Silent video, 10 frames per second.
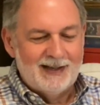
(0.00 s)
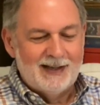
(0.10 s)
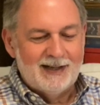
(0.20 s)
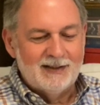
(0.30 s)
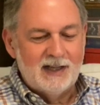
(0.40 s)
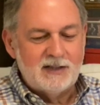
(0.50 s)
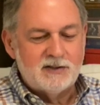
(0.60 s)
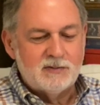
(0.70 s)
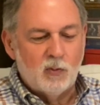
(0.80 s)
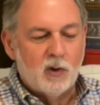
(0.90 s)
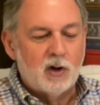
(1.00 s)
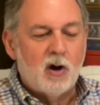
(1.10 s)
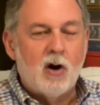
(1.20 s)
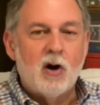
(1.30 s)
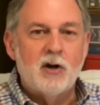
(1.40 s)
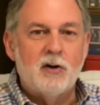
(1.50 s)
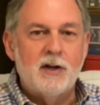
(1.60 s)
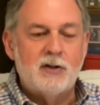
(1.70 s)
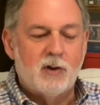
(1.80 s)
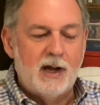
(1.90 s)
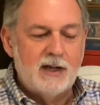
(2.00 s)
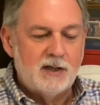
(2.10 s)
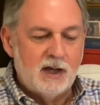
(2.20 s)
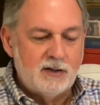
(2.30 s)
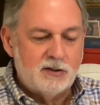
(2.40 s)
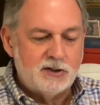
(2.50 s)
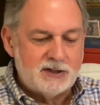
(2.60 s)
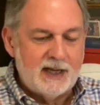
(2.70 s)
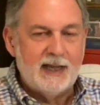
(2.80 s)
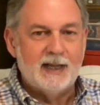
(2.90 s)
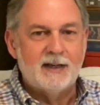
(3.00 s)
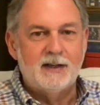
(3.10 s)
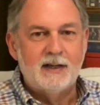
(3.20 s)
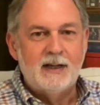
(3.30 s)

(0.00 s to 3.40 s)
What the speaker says: Let's work harder at trying to understand